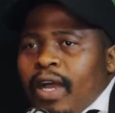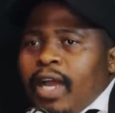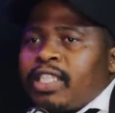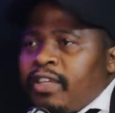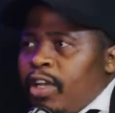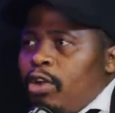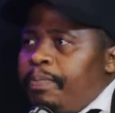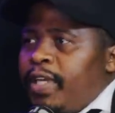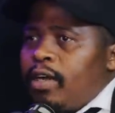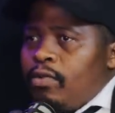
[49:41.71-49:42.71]
uh,
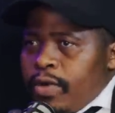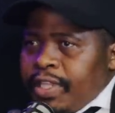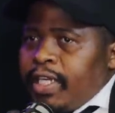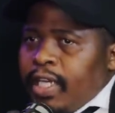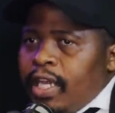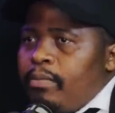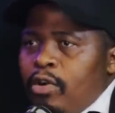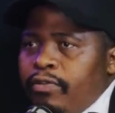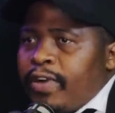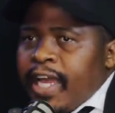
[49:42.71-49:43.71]
developing with an
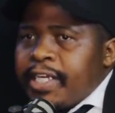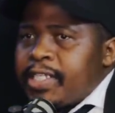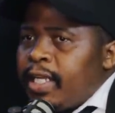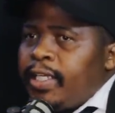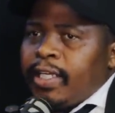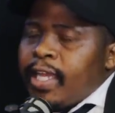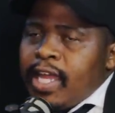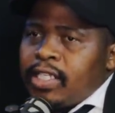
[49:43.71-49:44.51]
aim of like selling.